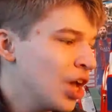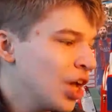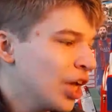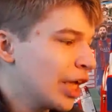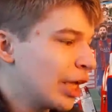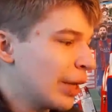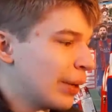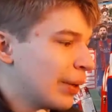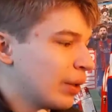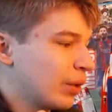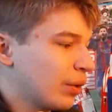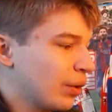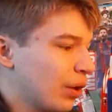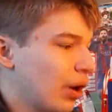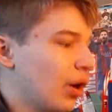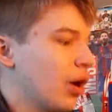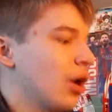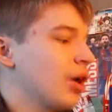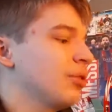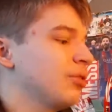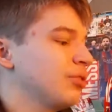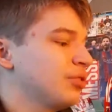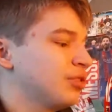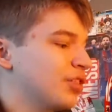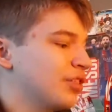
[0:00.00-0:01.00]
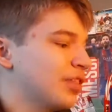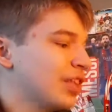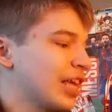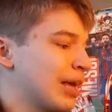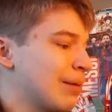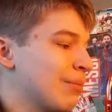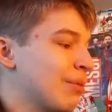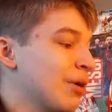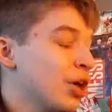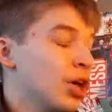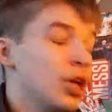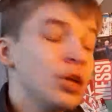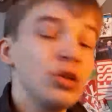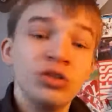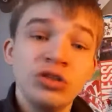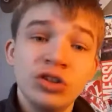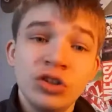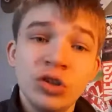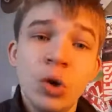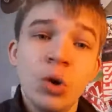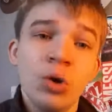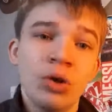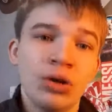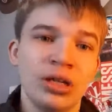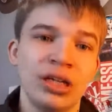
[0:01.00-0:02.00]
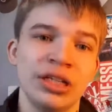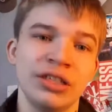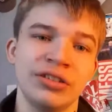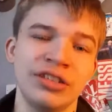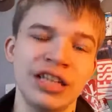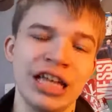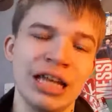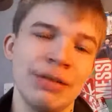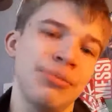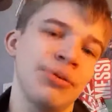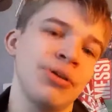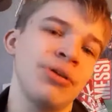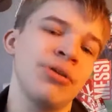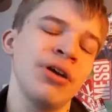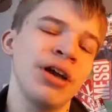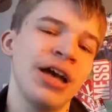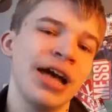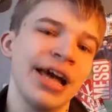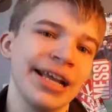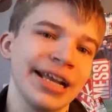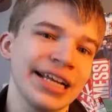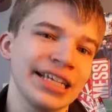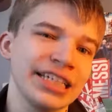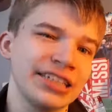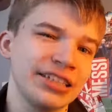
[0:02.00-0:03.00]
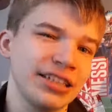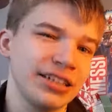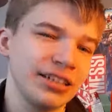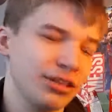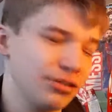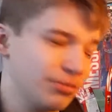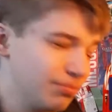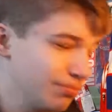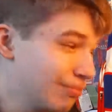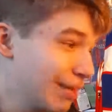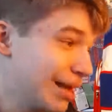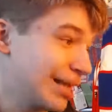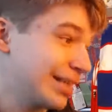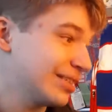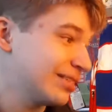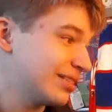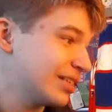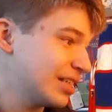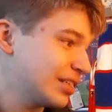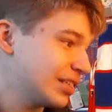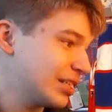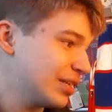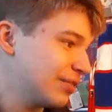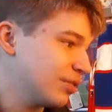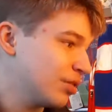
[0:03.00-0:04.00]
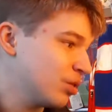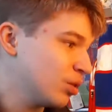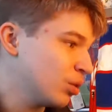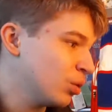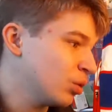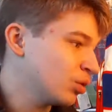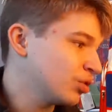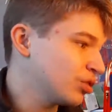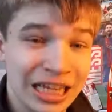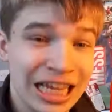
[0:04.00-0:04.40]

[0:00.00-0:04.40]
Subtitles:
going on loan to them, who scored in his debut against Man City, of course.